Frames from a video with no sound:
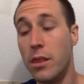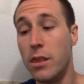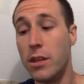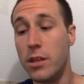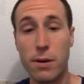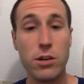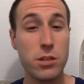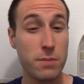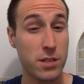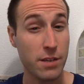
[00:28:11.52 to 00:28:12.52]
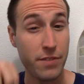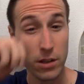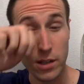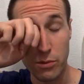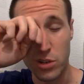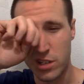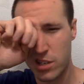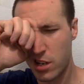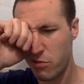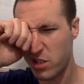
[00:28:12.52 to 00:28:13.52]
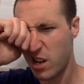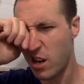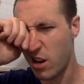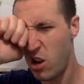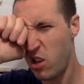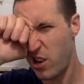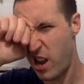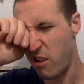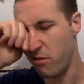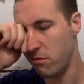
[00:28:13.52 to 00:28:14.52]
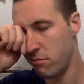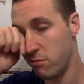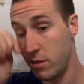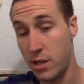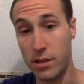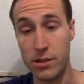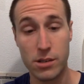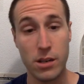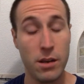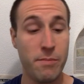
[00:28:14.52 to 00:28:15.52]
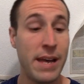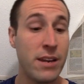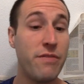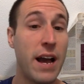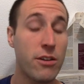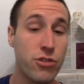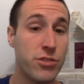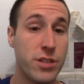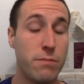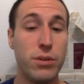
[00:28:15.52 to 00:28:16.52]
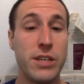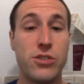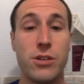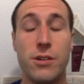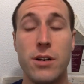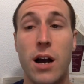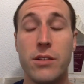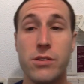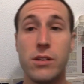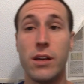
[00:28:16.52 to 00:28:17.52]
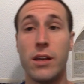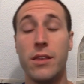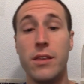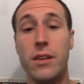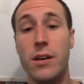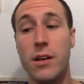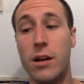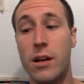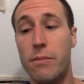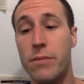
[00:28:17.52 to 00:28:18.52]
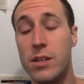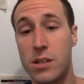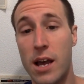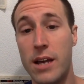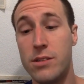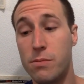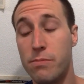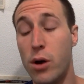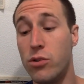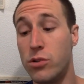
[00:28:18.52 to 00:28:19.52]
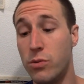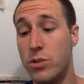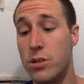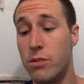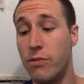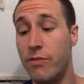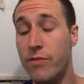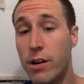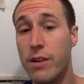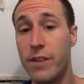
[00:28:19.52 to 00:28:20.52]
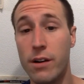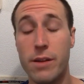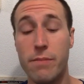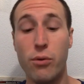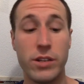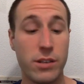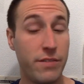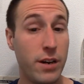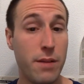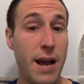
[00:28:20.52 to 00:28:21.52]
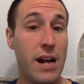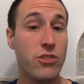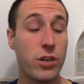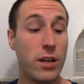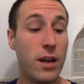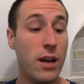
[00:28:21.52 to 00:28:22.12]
This post specifically was kind of calling out these manufacturers that bleach their knots. And this guy's post was very, very pointed, very passionate